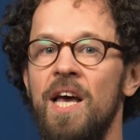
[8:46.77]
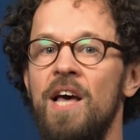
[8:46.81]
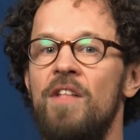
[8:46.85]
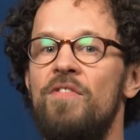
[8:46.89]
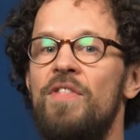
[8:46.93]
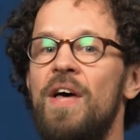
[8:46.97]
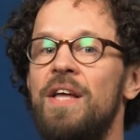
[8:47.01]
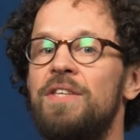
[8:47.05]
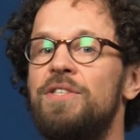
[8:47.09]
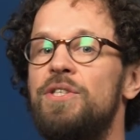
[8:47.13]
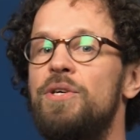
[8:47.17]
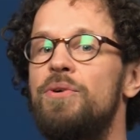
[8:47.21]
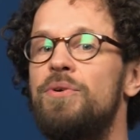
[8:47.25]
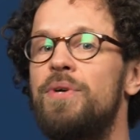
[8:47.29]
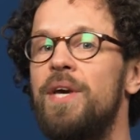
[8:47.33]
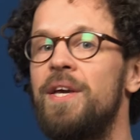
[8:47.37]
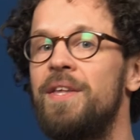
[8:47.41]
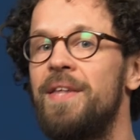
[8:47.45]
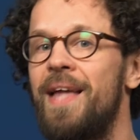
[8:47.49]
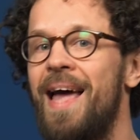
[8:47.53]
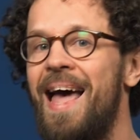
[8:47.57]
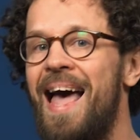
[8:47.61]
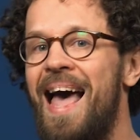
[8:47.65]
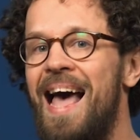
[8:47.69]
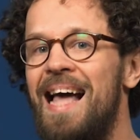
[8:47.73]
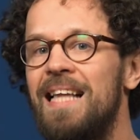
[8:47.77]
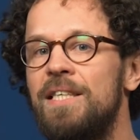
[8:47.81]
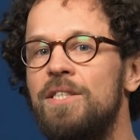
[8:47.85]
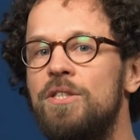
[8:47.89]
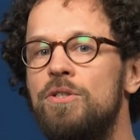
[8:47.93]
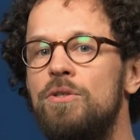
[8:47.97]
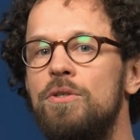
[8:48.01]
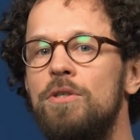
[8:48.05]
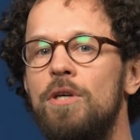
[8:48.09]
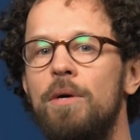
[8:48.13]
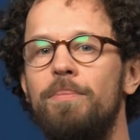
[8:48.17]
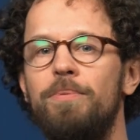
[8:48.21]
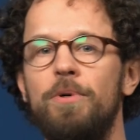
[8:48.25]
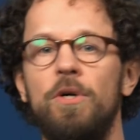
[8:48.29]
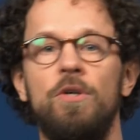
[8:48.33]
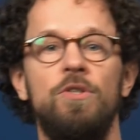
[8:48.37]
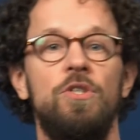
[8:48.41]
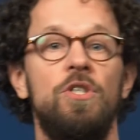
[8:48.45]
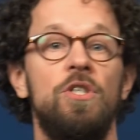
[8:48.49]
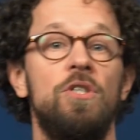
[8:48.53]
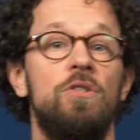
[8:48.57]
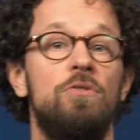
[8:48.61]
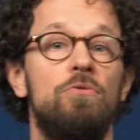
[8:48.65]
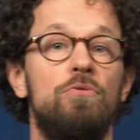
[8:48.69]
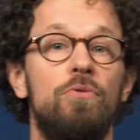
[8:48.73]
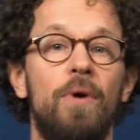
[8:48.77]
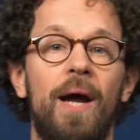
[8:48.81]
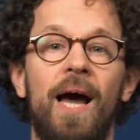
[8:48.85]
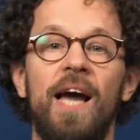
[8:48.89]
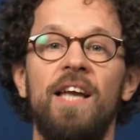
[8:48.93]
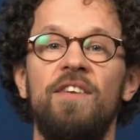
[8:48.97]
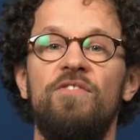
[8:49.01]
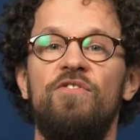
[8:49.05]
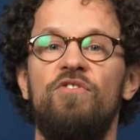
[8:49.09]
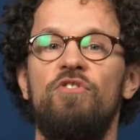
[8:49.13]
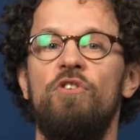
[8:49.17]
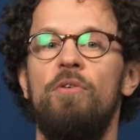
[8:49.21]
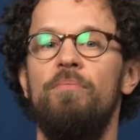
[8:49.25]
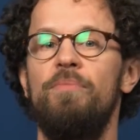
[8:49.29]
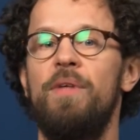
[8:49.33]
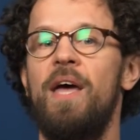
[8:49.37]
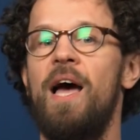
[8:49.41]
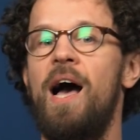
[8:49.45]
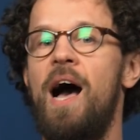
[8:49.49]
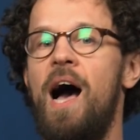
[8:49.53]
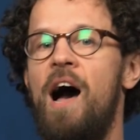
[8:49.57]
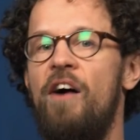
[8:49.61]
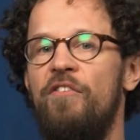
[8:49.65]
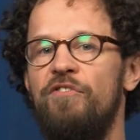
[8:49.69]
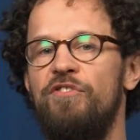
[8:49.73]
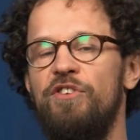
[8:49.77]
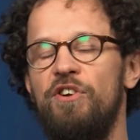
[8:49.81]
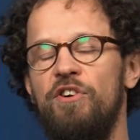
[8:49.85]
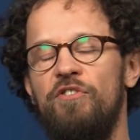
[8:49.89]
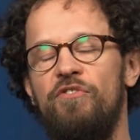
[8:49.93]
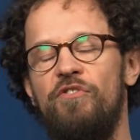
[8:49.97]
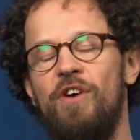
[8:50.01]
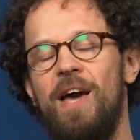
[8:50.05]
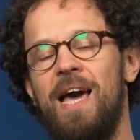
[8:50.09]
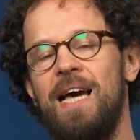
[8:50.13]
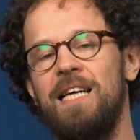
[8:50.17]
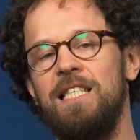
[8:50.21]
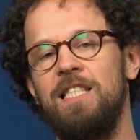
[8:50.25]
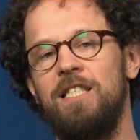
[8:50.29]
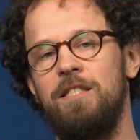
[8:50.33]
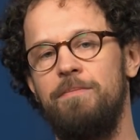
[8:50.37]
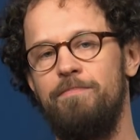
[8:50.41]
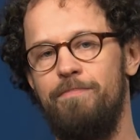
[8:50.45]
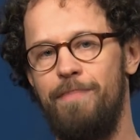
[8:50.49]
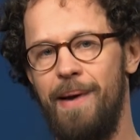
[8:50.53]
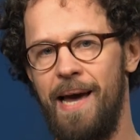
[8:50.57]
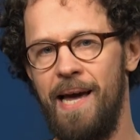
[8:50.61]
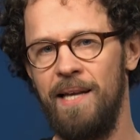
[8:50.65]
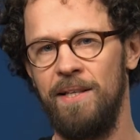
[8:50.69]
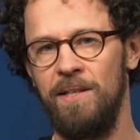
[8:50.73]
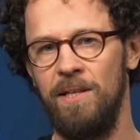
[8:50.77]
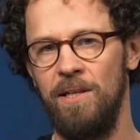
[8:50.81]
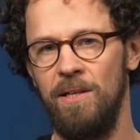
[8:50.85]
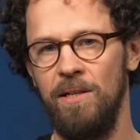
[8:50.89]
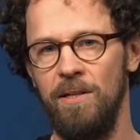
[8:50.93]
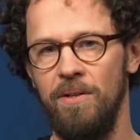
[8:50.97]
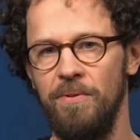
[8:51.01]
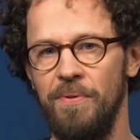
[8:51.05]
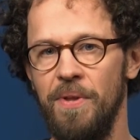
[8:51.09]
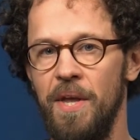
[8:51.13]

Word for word: that you can add to your project right from the After Effects panel.